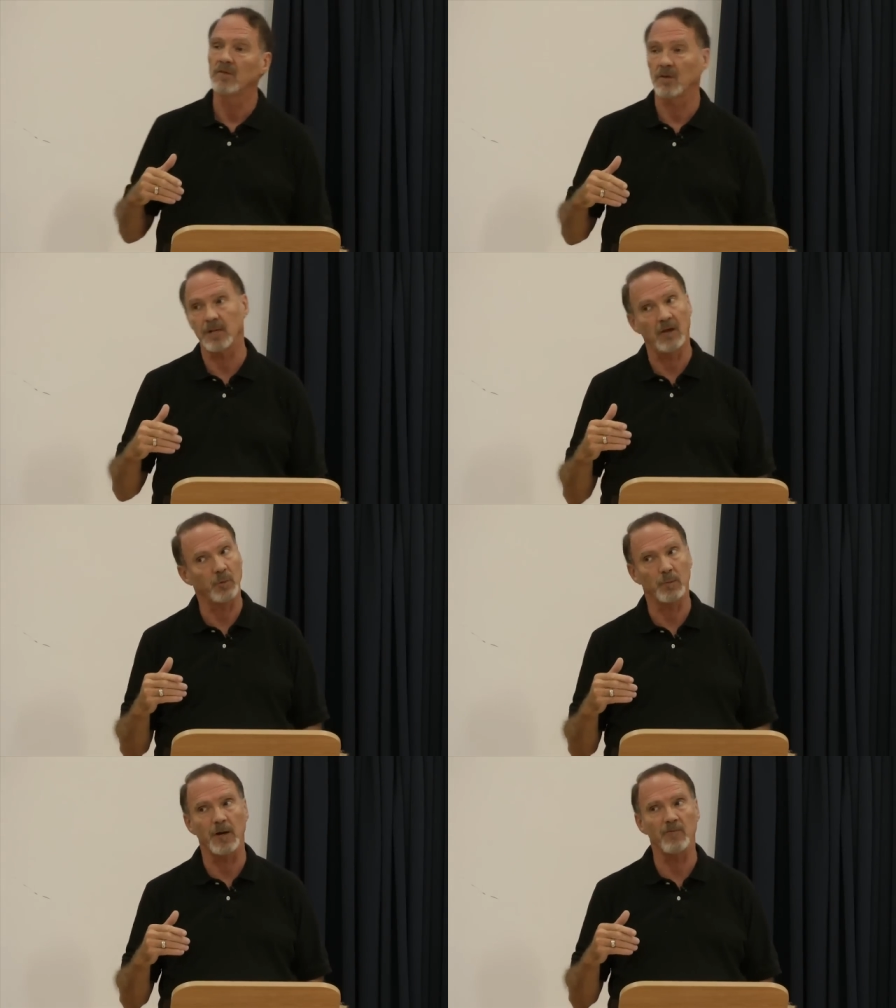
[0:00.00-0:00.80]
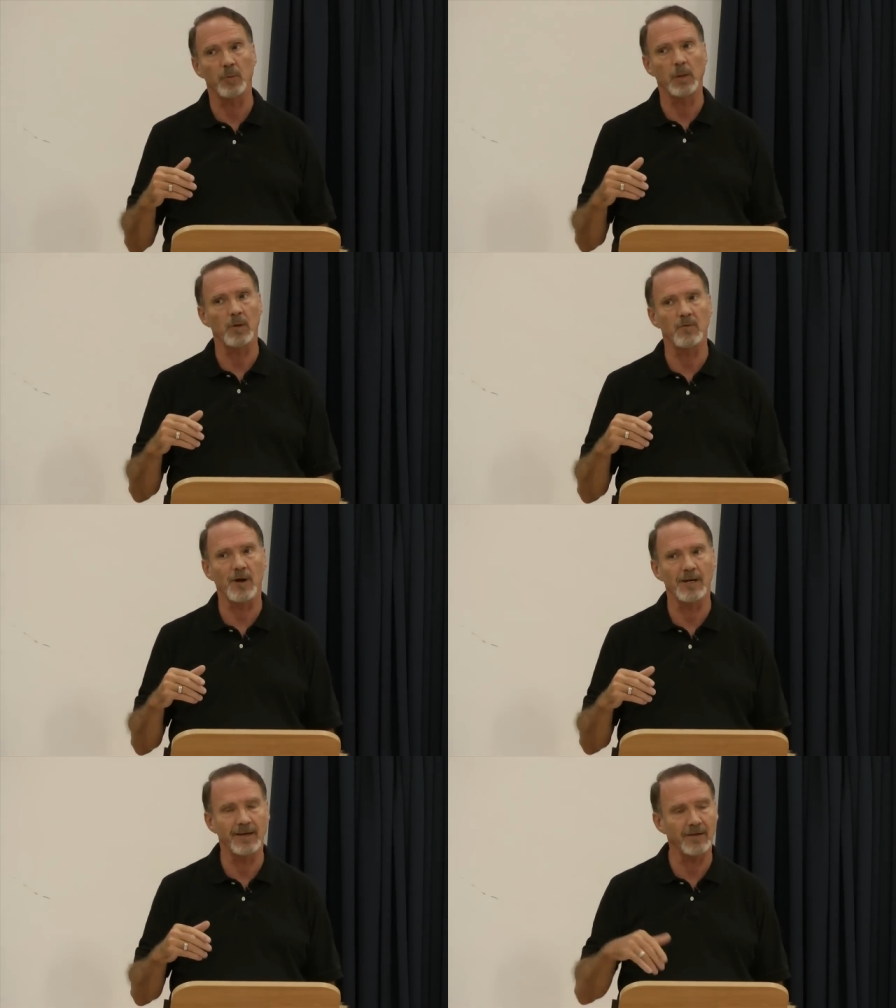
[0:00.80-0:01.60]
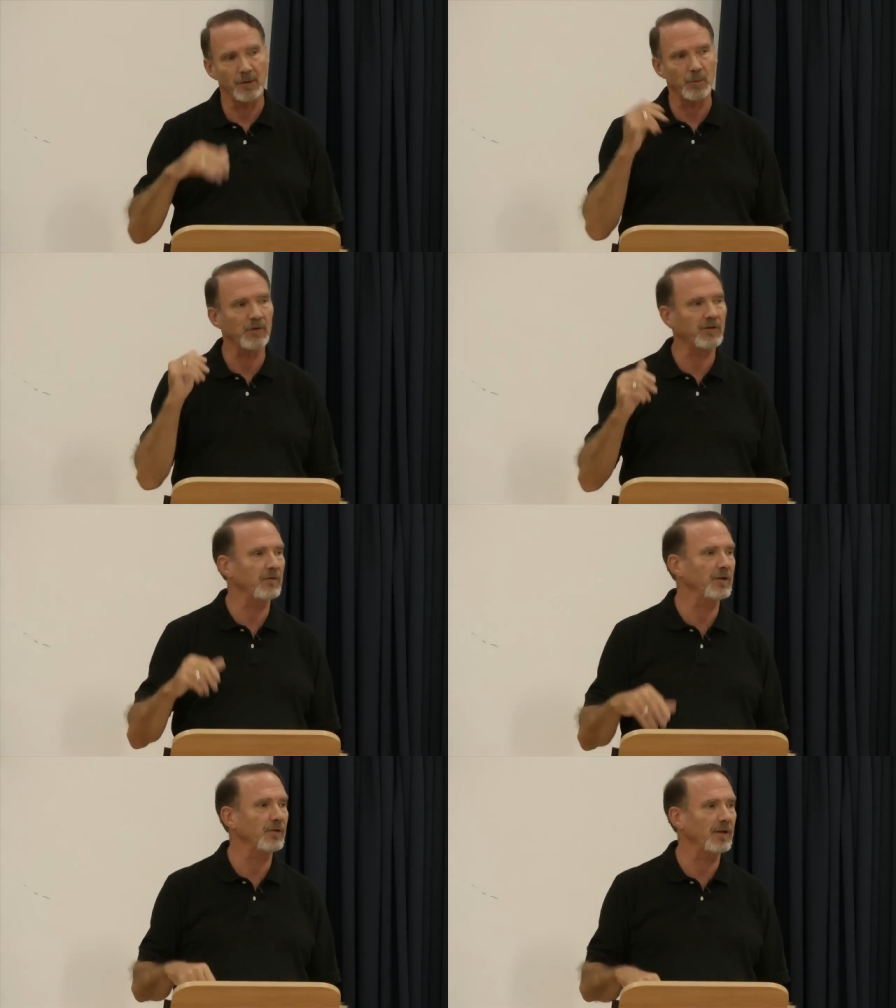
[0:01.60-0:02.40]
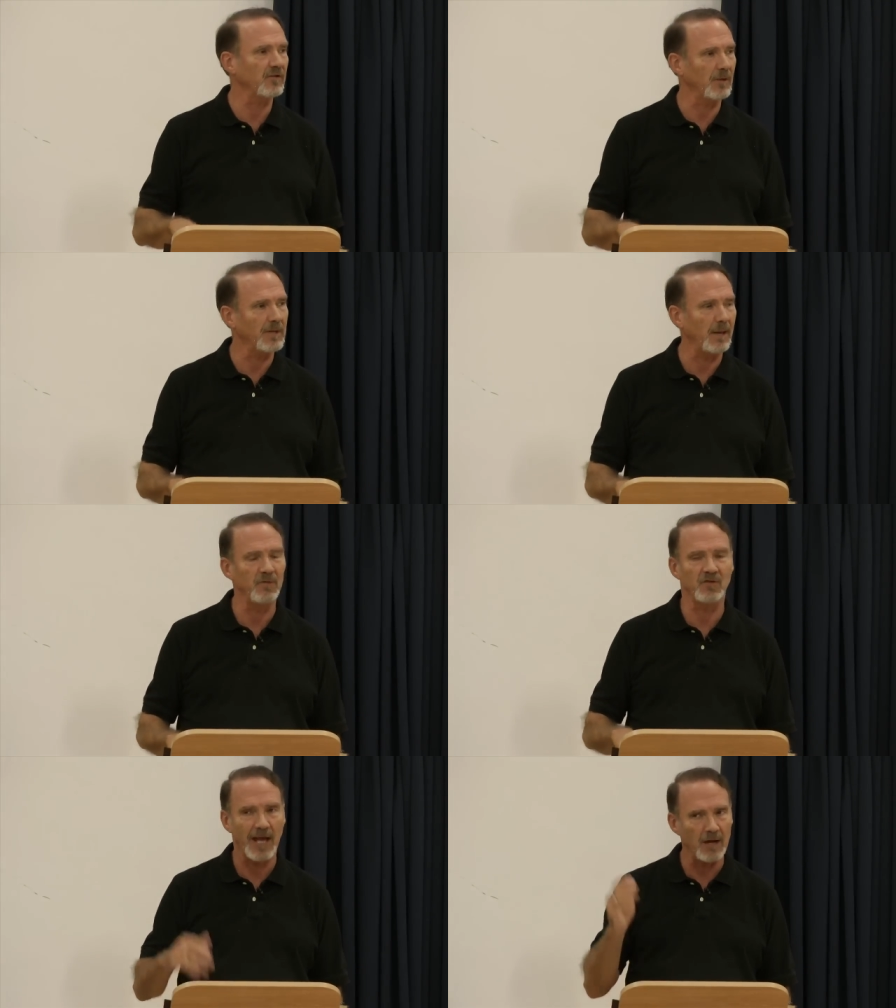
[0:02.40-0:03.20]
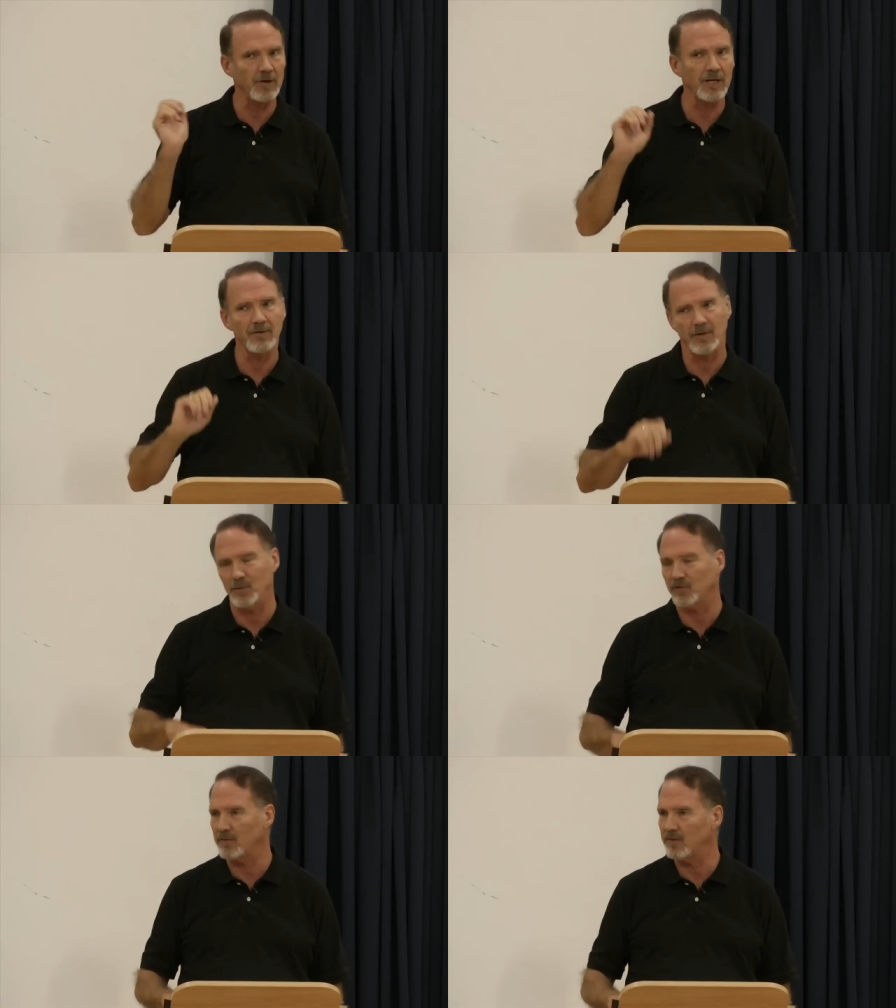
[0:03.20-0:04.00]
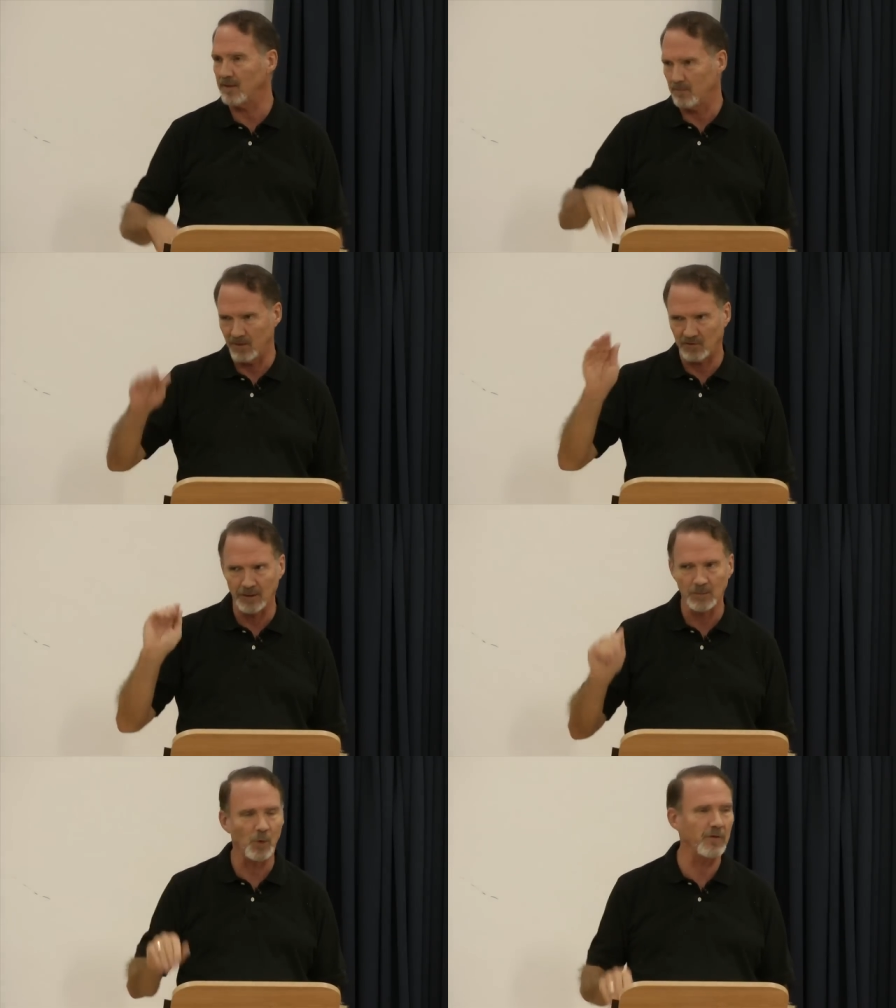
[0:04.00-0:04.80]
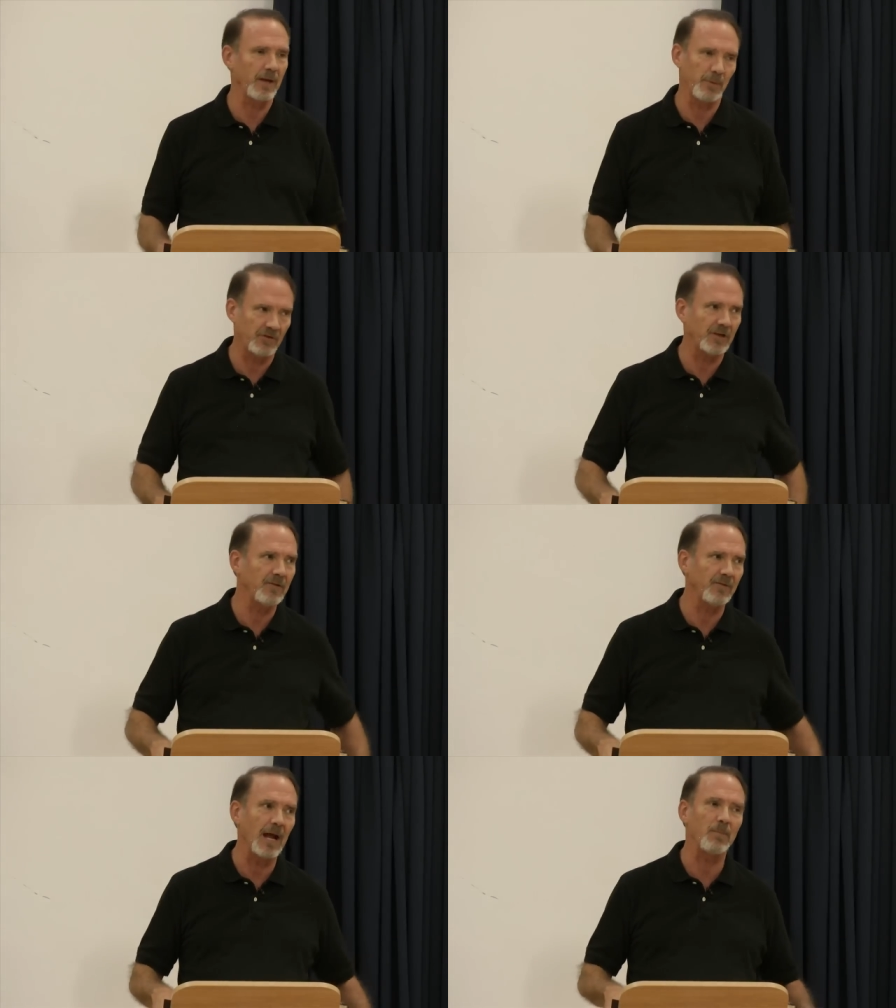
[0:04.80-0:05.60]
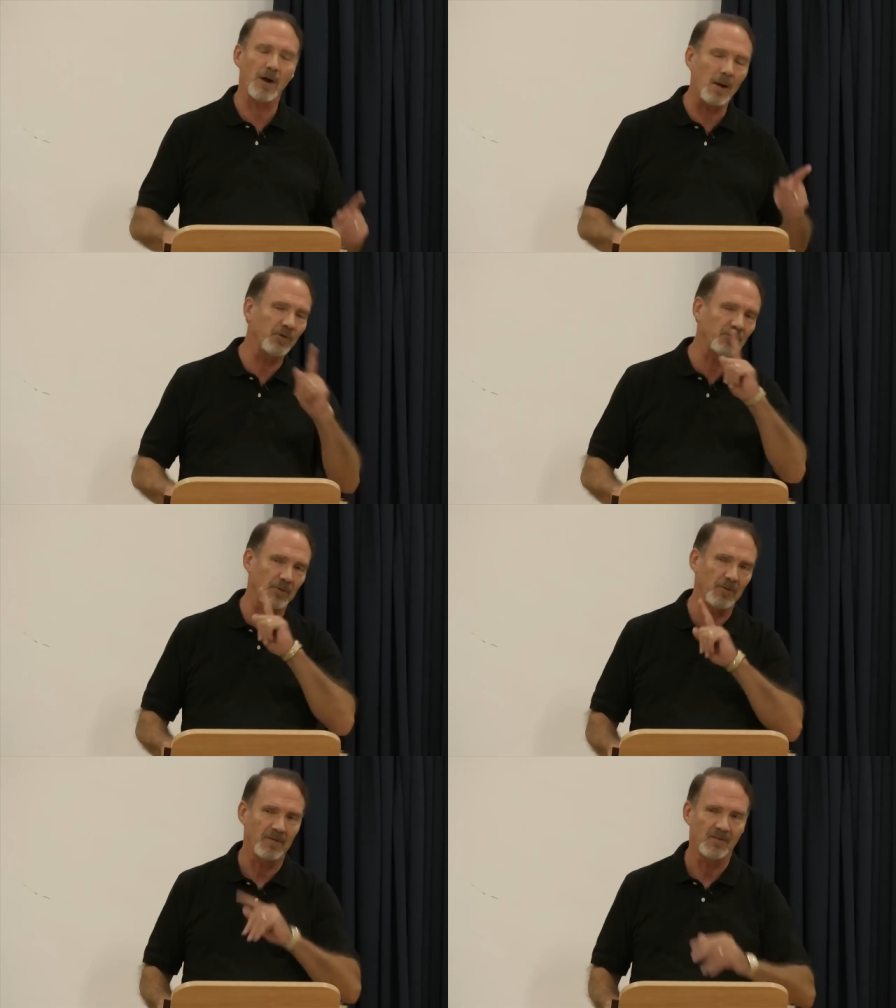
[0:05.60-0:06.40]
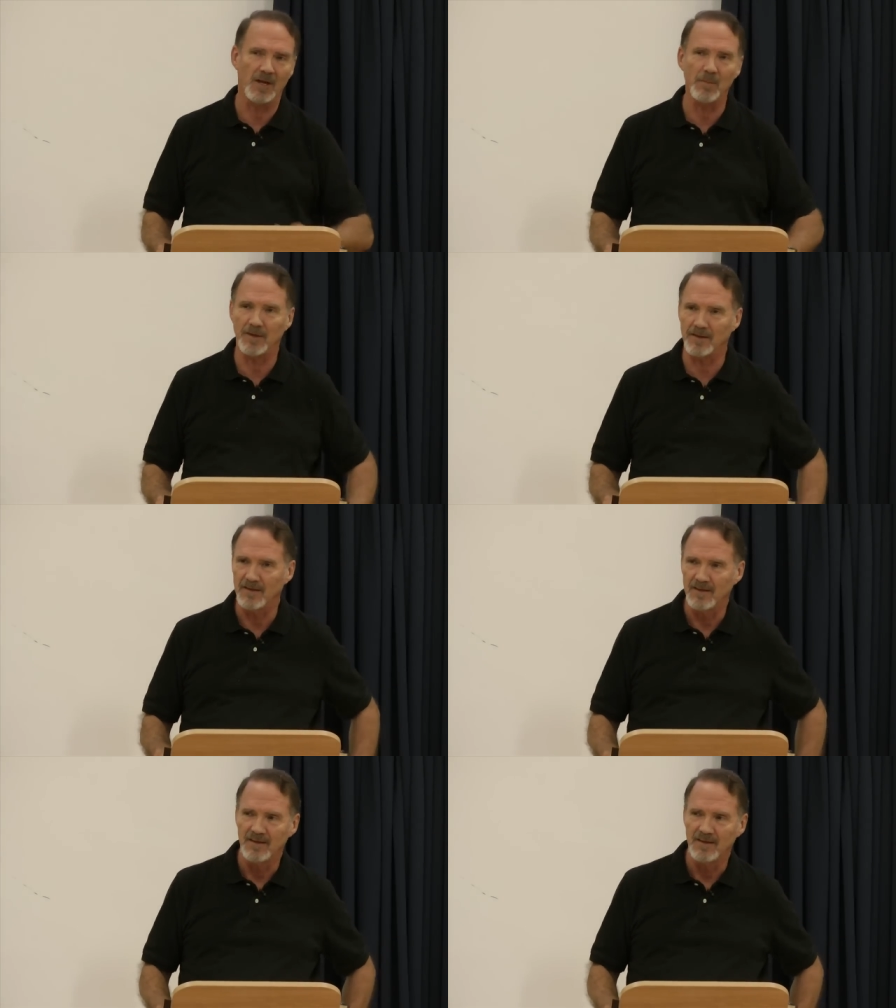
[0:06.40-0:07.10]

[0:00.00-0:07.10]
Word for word: sometimes we pray for people on Friday night, they don't receive anything. Sometimes Saturday, they don't receive anything. But Sunday morning they receive, and I promise you something.